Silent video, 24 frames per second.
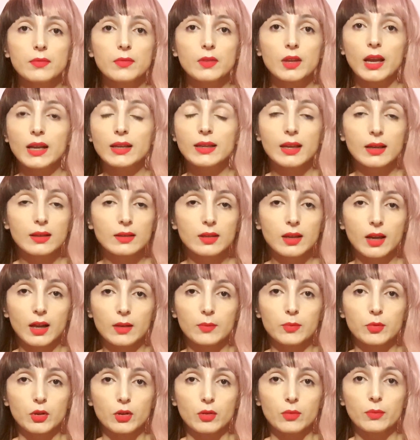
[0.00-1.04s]
I can't
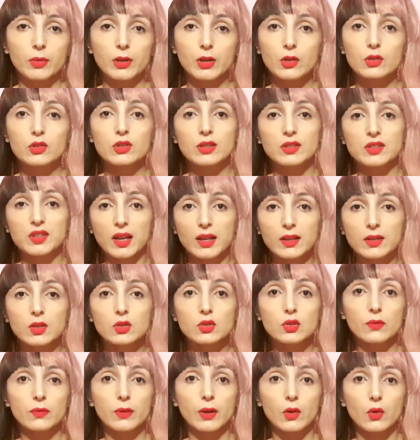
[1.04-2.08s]
help you because the
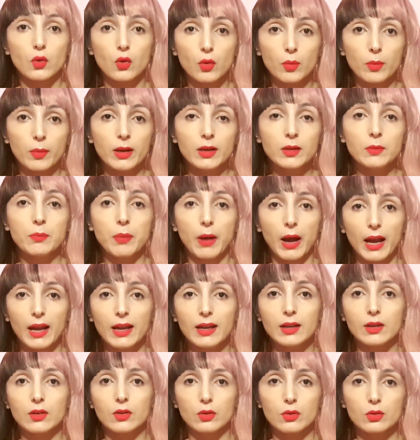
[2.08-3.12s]
chances of a woman
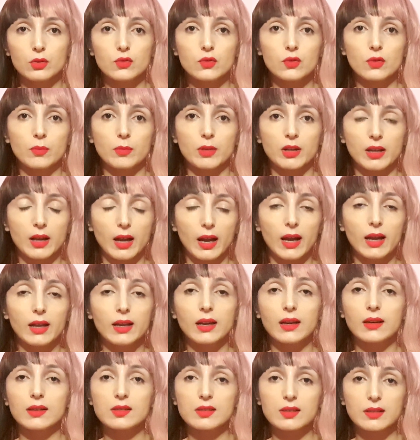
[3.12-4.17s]
buying nudes from a guy
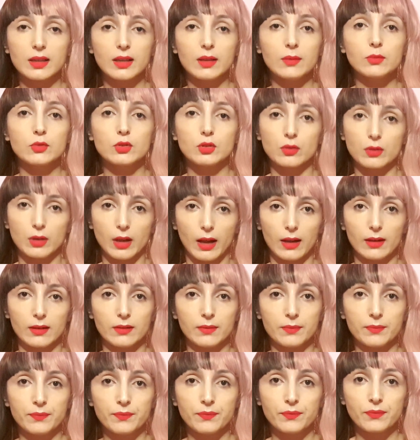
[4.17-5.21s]
are slim to none.
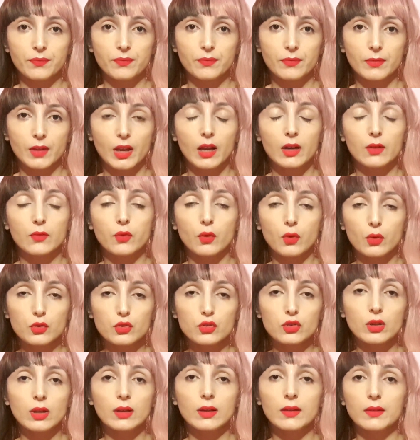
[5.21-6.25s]

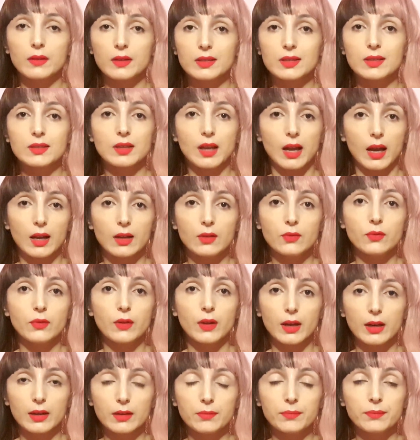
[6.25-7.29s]
Unfortunately, this is
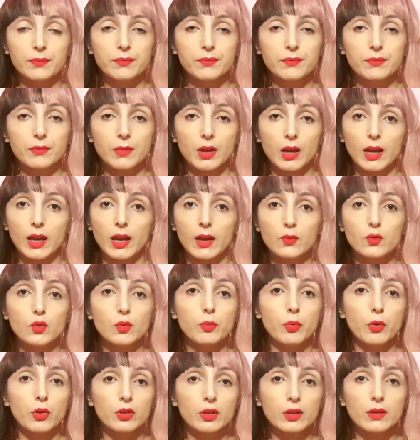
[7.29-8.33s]
unfair. I have
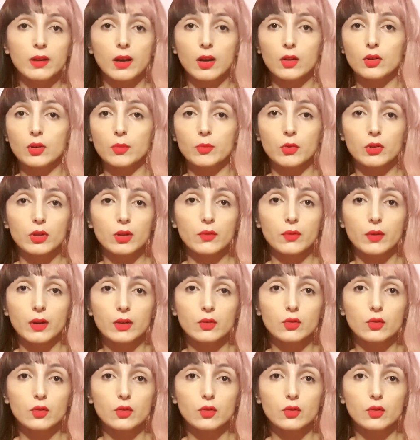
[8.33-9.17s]
to point it out. I'm not afraid